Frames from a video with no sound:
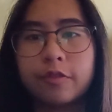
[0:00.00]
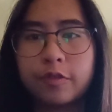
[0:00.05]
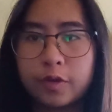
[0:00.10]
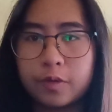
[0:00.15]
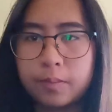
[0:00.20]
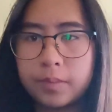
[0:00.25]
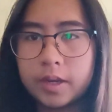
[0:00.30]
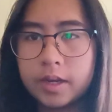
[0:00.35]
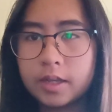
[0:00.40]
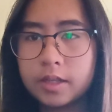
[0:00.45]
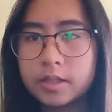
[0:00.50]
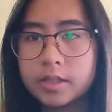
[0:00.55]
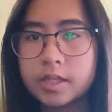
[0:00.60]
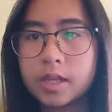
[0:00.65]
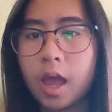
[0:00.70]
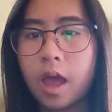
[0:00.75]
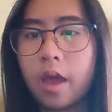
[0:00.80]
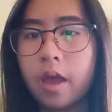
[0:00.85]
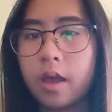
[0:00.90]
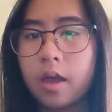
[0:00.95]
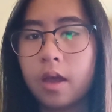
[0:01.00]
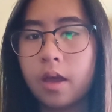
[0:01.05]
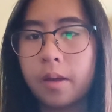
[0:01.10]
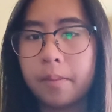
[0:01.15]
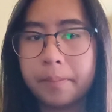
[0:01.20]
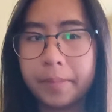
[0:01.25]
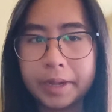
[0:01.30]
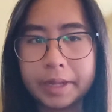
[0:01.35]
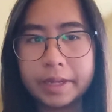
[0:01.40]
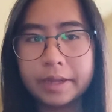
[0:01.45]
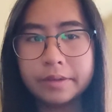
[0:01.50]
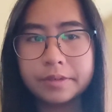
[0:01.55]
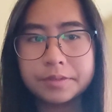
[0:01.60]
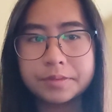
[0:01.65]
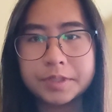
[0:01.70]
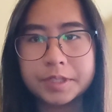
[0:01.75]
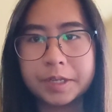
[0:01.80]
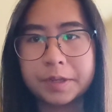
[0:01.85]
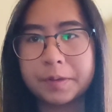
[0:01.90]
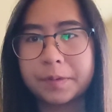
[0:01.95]
a few minutes. But yeah,
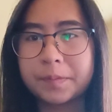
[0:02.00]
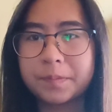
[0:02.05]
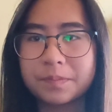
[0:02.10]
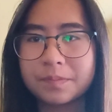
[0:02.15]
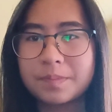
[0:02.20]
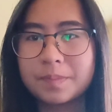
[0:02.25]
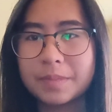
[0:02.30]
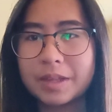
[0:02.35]
so